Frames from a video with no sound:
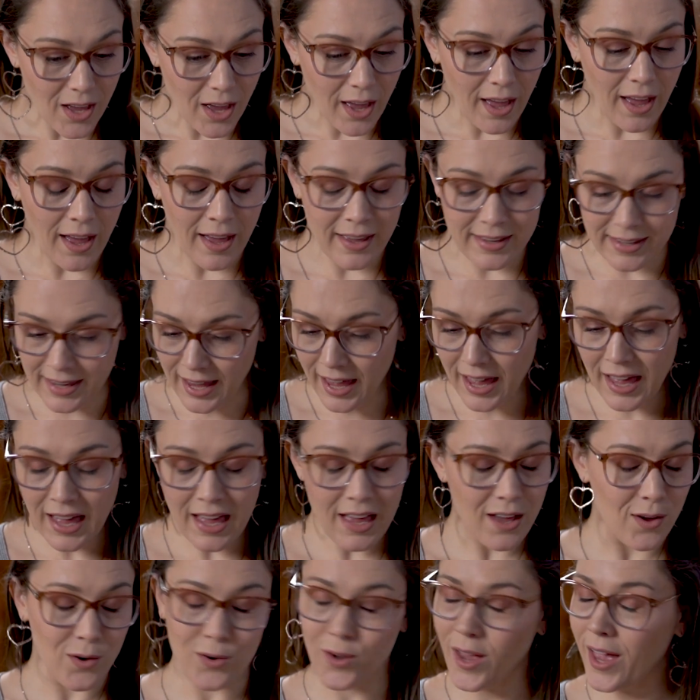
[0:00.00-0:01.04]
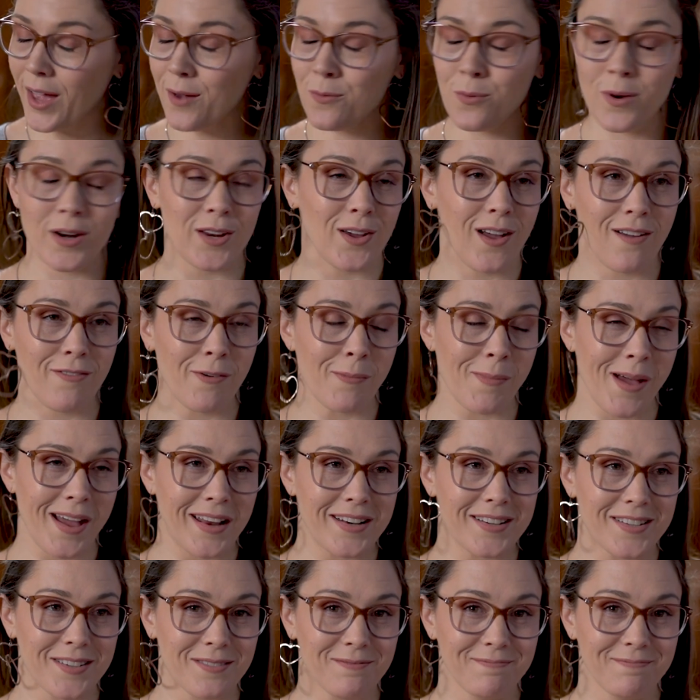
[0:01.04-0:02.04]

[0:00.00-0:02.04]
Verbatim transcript: Uh, yeah, okay, what do you have in mind?